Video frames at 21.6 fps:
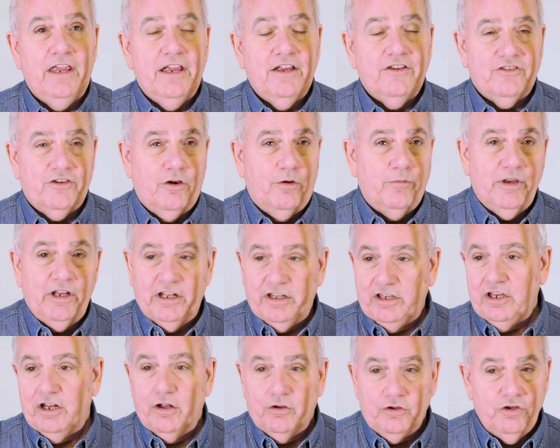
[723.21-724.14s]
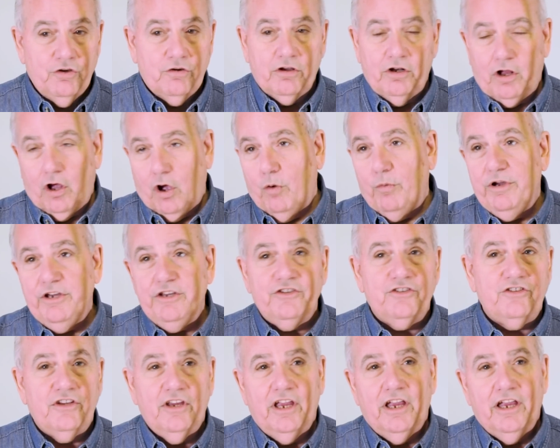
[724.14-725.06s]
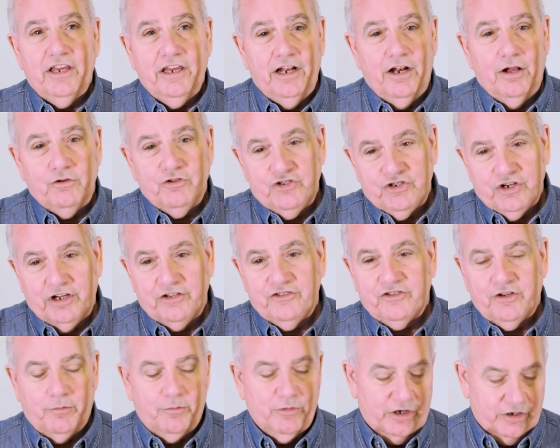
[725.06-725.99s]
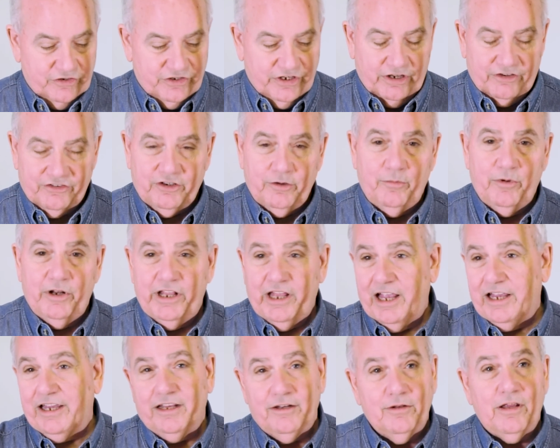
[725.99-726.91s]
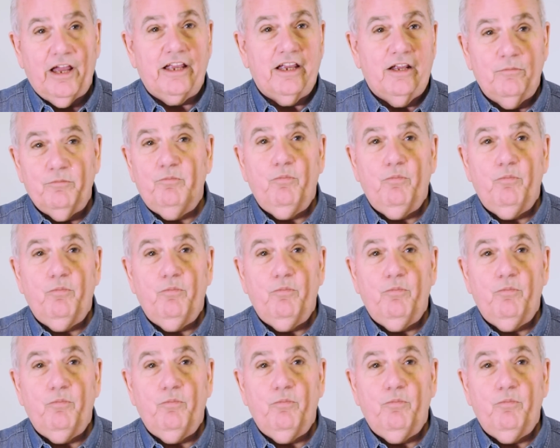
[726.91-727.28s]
So I mean, you can always judge somebody or tell somebody I can